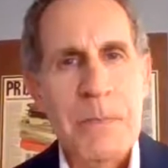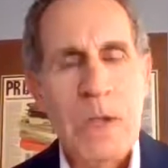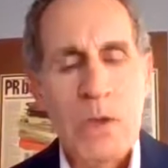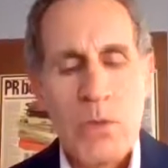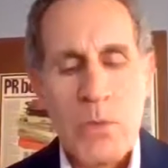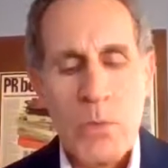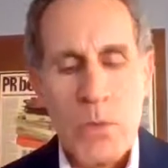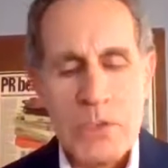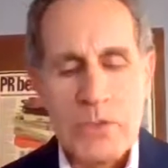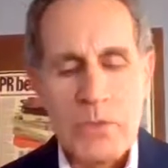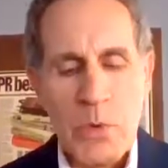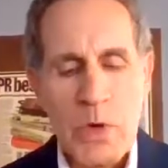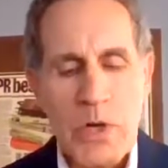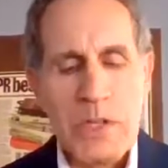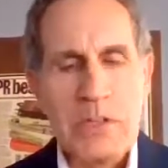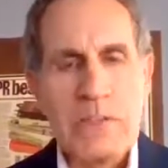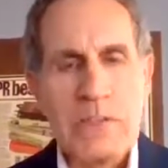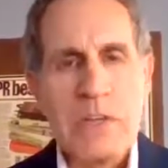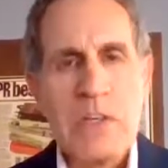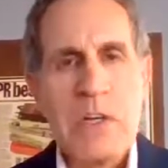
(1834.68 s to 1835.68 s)
which
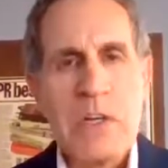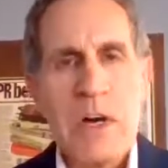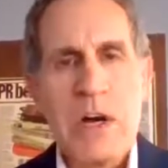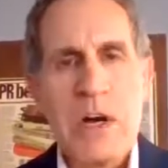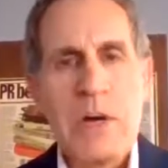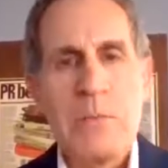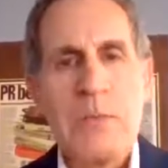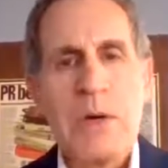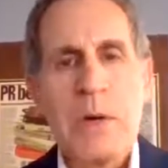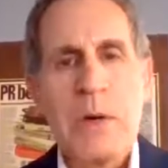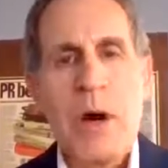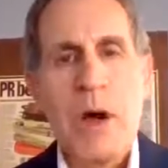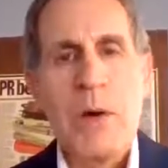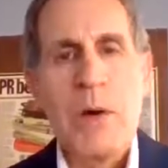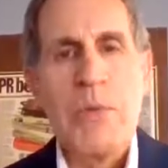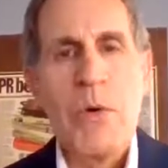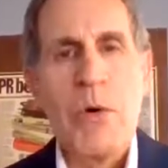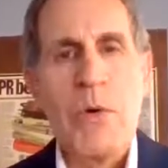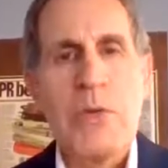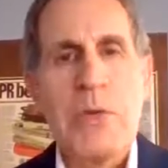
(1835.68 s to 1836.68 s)
ones are
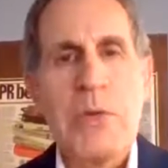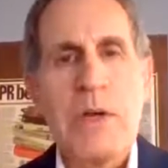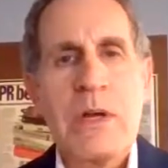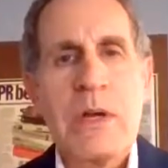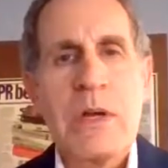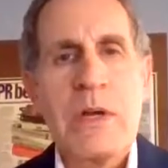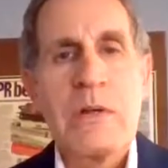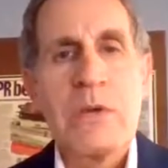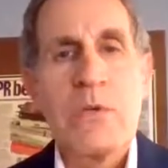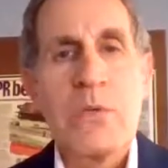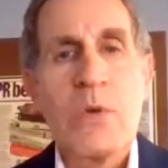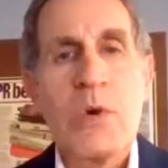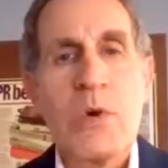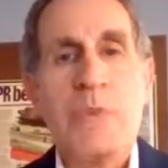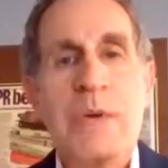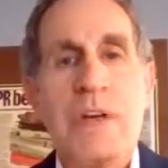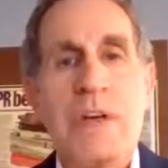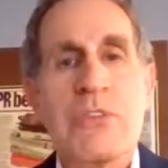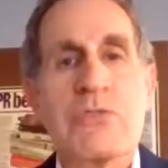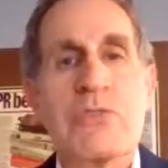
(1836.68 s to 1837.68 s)
both, would
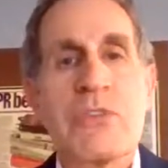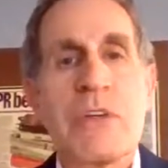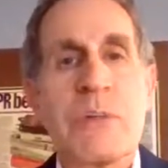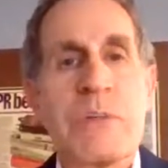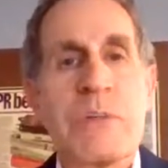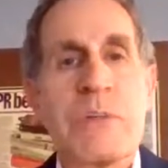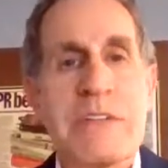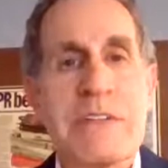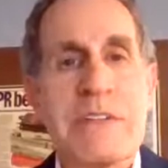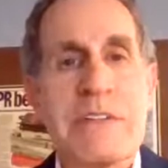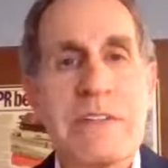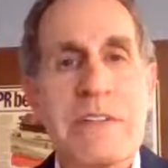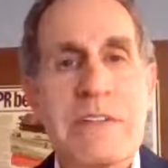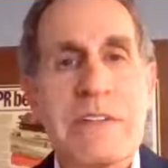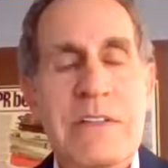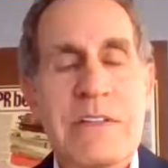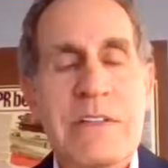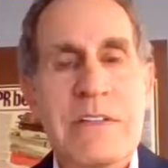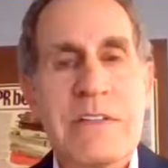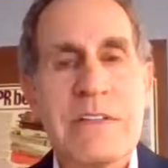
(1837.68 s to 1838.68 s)
be extremely
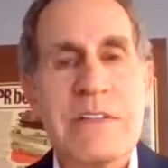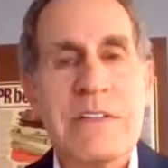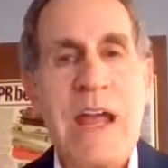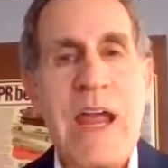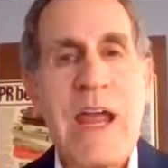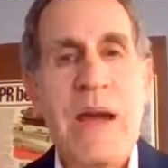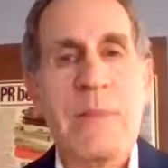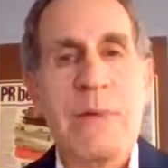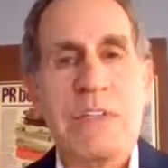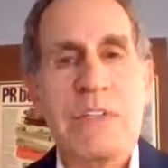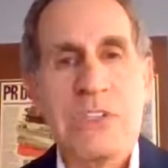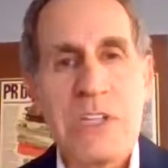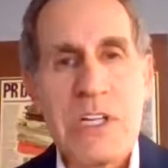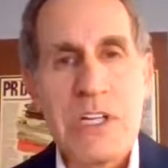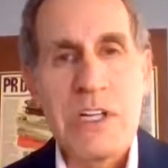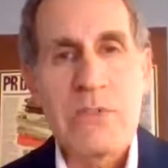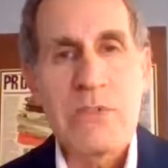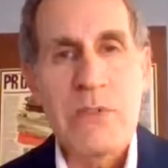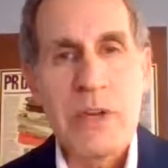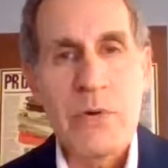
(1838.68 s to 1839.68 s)

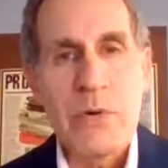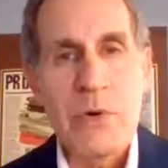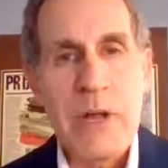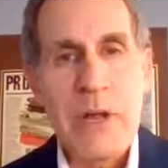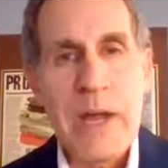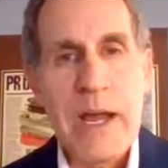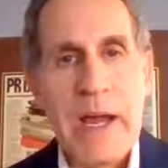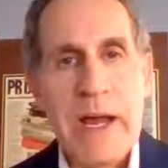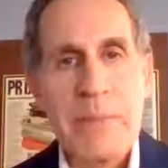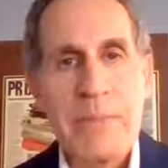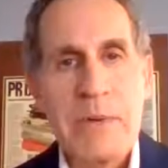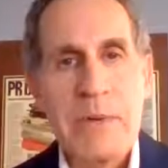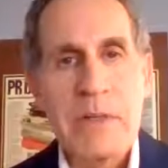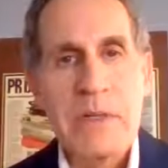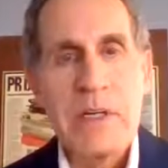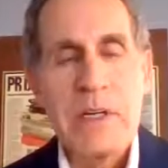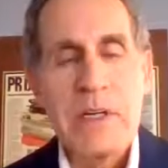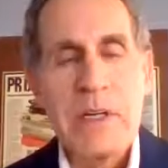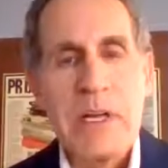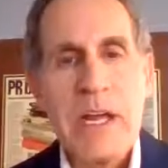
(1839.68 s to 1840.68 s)
damaging if they were to happen
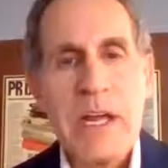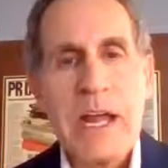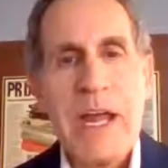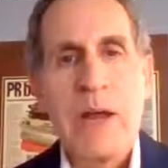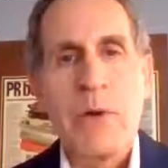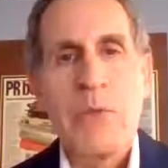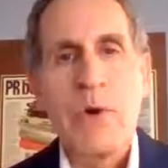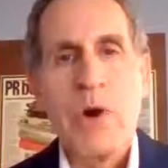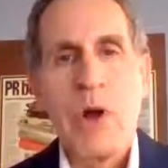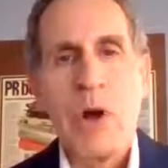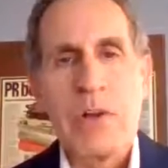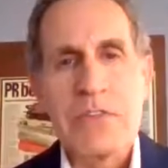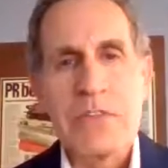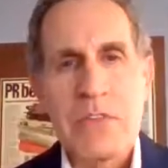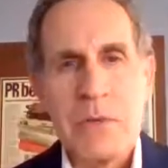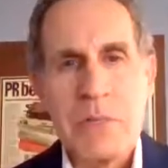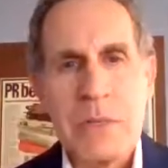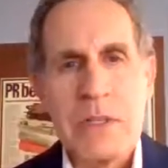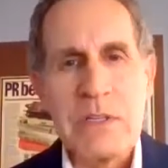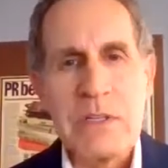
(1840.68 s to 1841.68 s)
and would
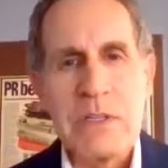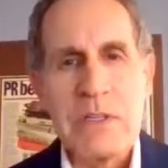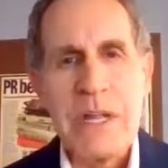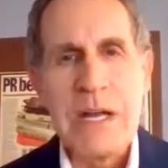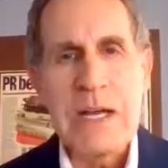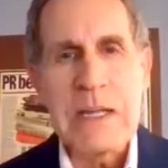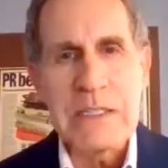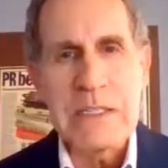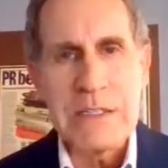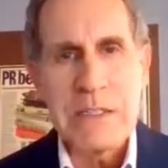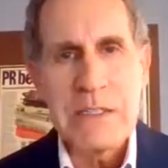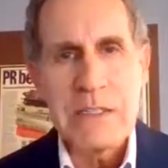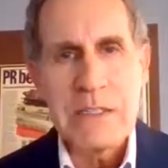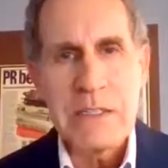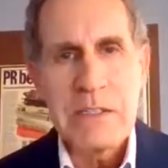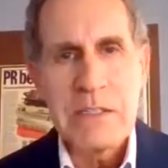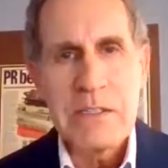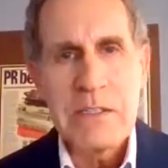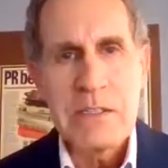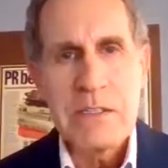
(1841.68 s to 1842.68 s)
also be likely
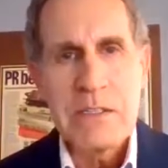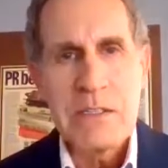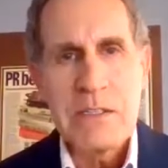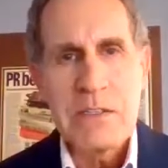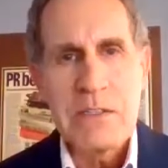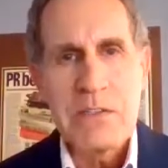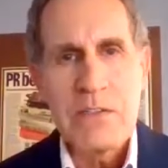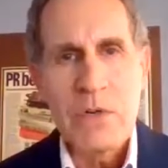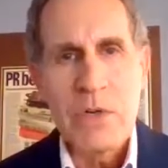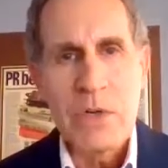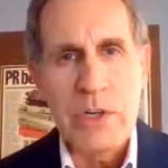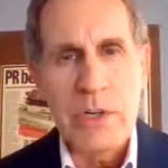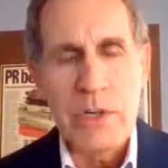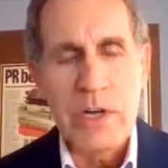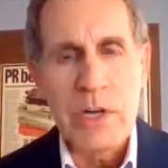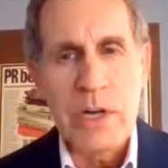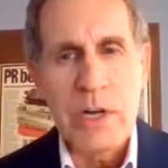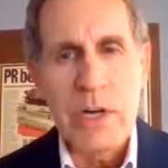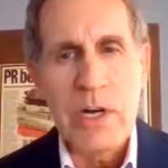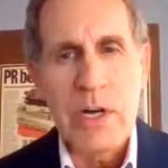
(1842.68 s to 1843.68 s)
to
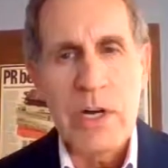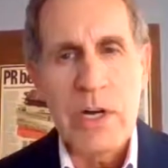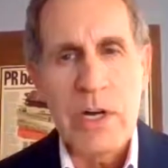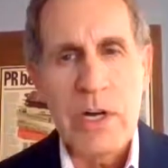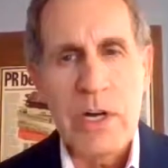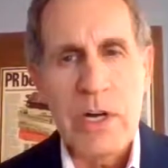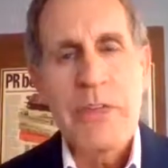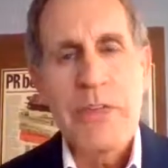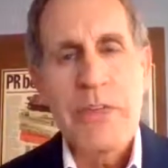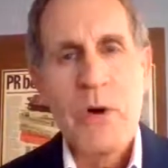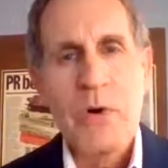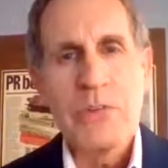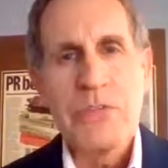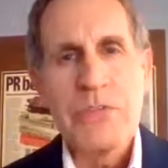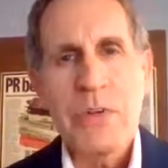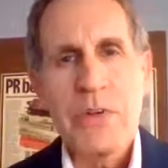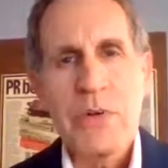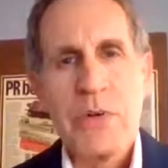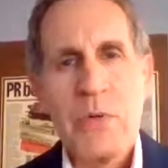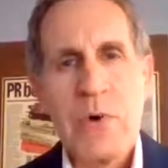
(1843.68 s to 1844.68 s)
occur. And those
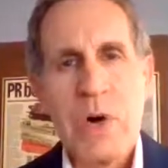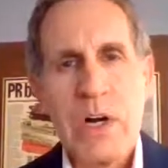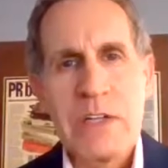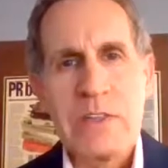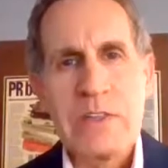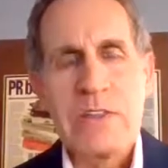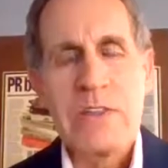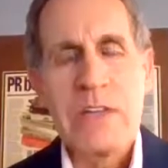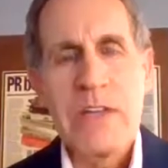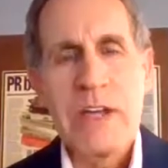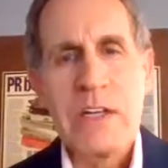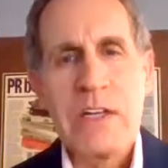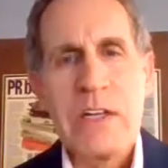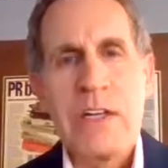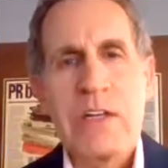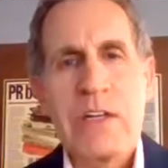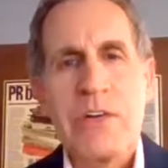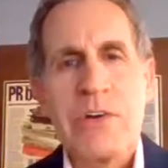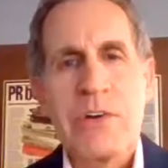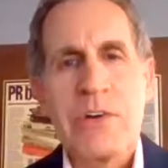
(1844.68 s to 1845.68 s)
are the ones that
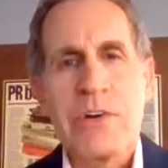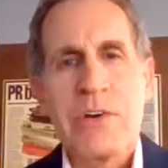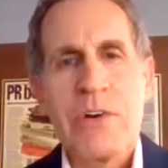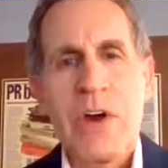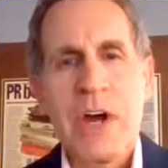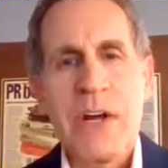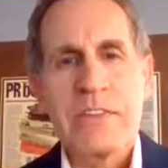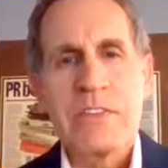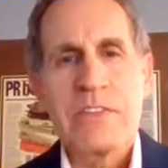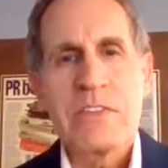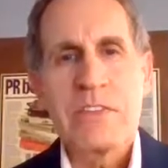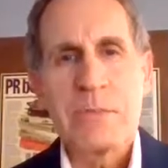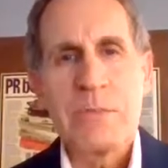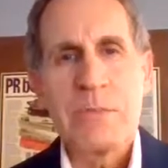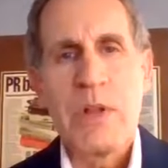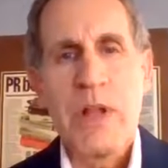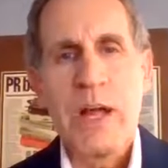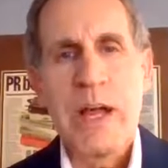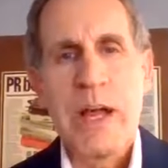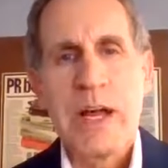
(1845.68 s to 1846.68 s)
your crisis
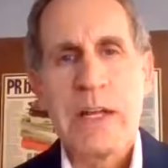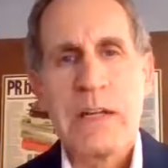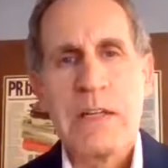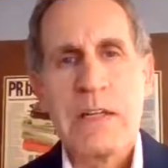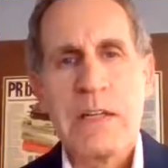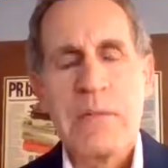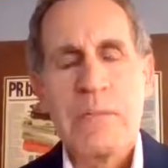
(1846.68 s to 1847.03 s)
plan